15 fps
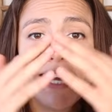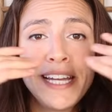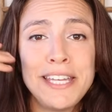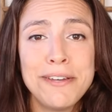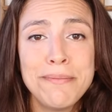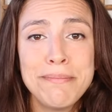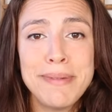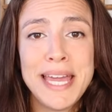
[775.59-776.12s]

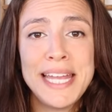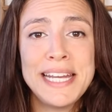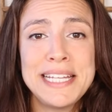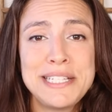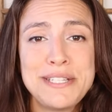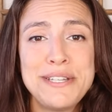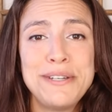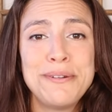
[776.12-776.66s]
You made
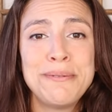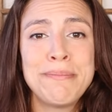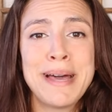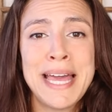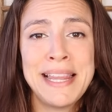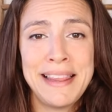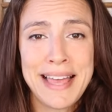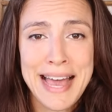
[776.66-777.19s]
it to
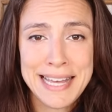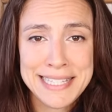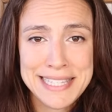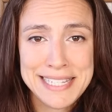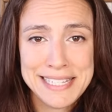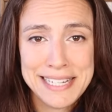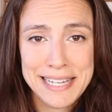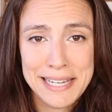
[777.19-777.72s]
my
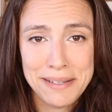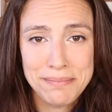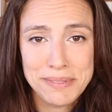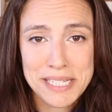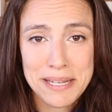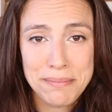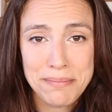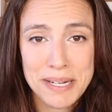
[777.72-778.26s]
last tip,
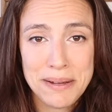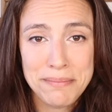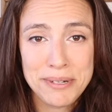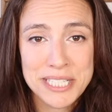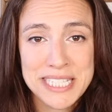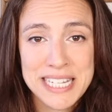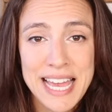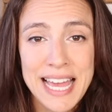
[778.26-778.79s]
tip number
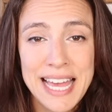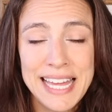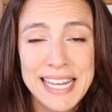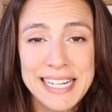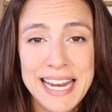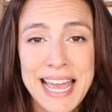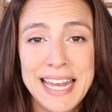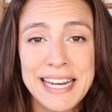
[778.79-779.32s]

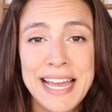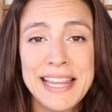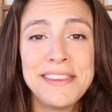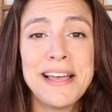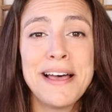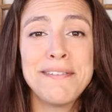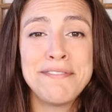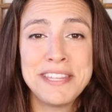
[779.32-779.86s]
10. And I
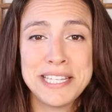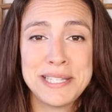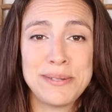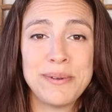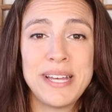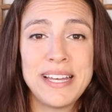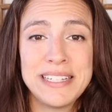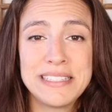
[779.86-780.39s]
love this
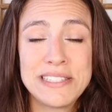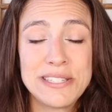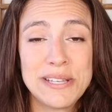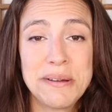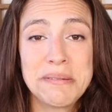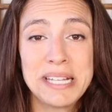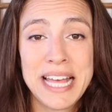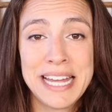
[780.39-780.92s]
one.
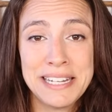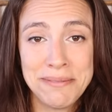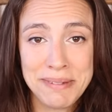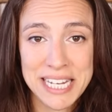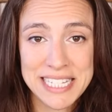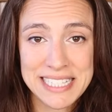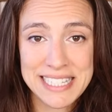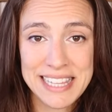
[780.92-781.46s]
So I'm glad you
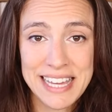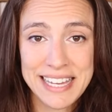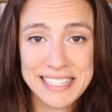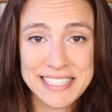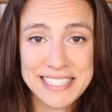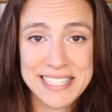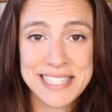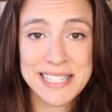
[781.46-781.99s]
made it to the end
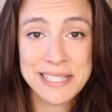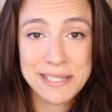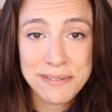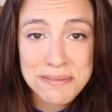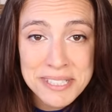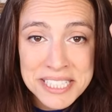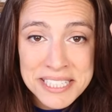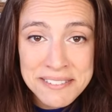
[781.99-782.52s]
because this is a
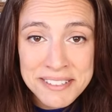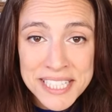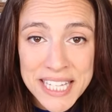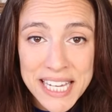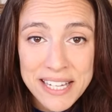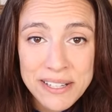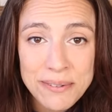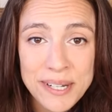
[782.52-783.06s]
really, really
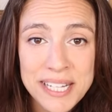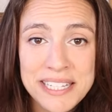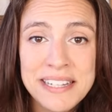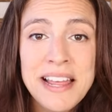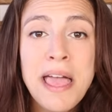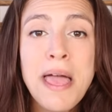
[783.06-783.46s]
good one.